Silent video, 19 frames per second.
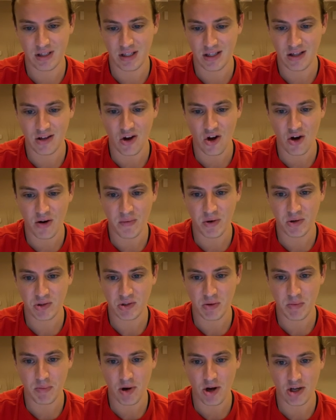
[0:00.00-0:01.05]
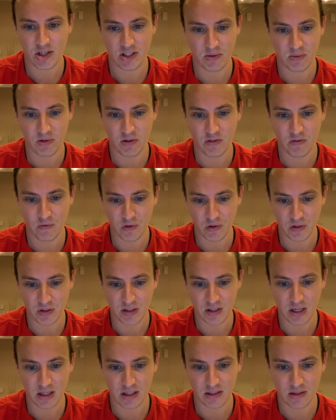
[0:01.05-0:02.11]
almost impossible, it feels
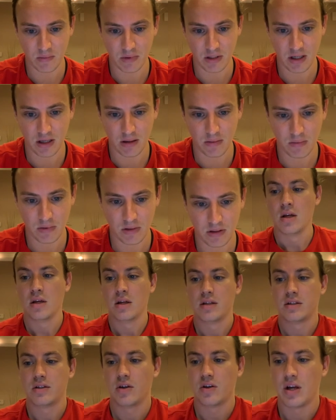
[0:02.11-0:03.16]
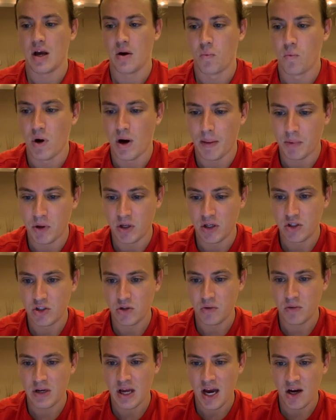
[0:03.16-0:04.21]
like sometimes. So yeah, what I'm gonna
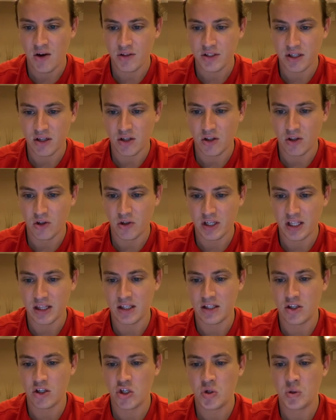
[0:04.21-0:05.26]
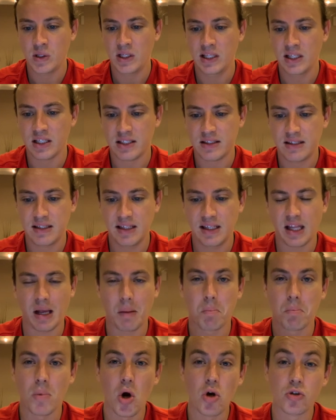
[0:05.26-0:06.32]
do now is I'm gonna look at the newly listed. Like
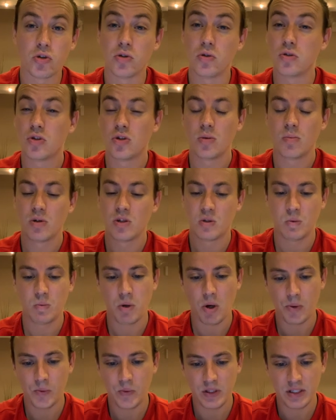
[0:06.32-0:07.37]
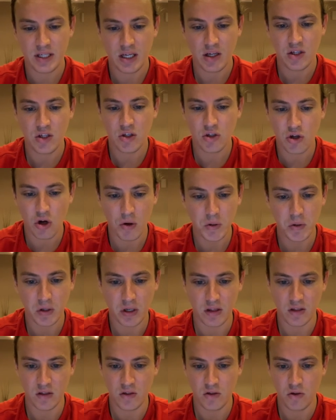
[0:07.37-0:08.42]
most YouTubers would probably tell you, go look
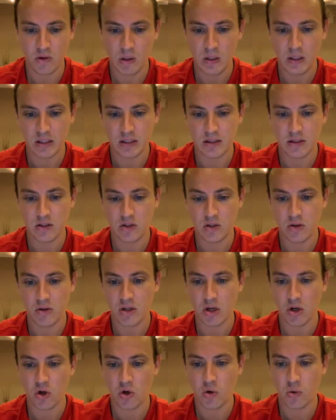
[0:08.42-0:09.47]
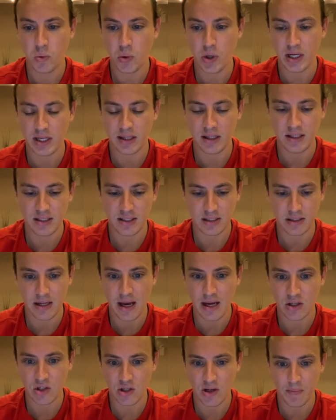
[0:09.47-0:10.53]
at the newly listed so you can quickly
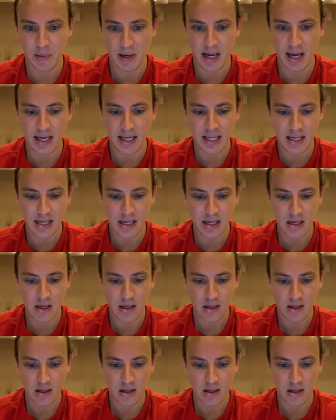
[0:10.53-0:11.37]
snatch up any